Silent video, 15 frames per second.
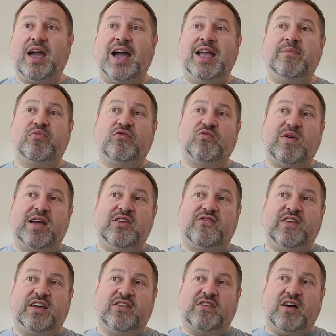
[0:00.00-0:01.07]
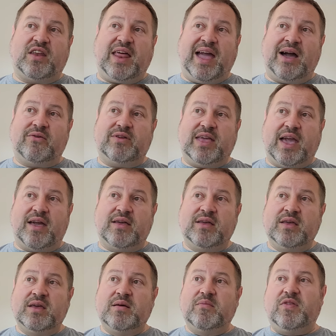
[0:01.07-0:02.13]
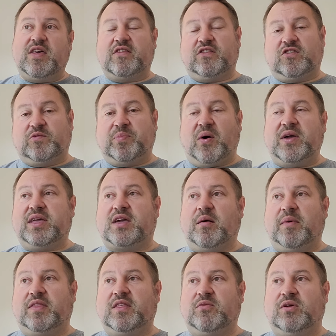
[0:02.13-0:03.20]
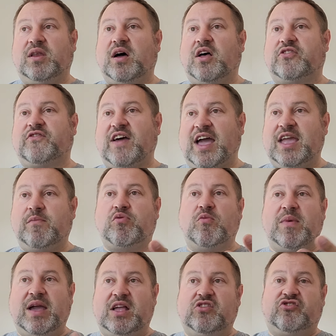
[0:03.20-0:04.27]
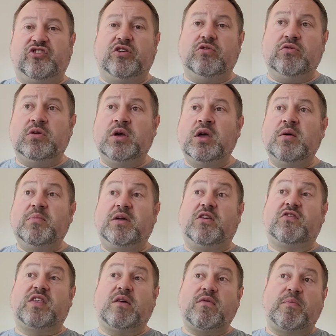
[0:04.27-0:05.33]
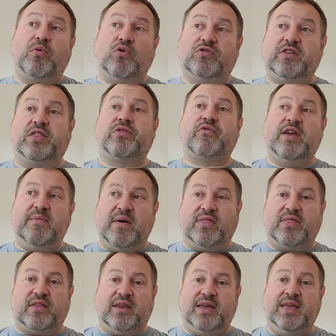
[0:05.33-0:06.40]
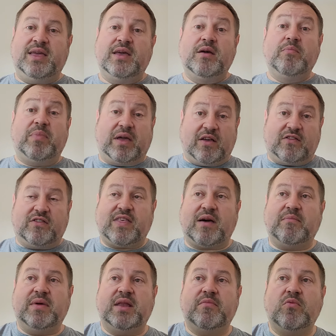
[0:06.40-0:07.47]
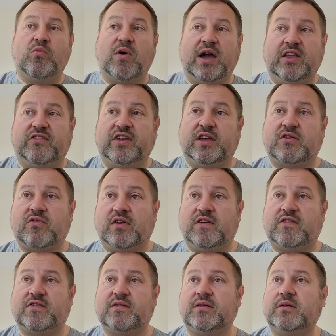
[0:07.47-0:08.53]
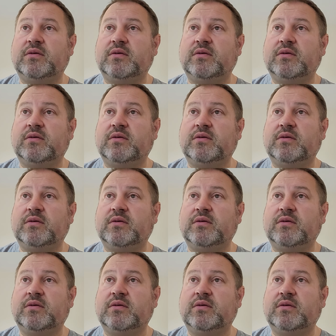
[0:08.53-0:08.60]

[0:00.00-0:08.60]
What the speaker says: April's wage figures aren't out yet, but there's a spike coming that will last for April, May and June because they're reported 3-monthly because of that minimum wage increase.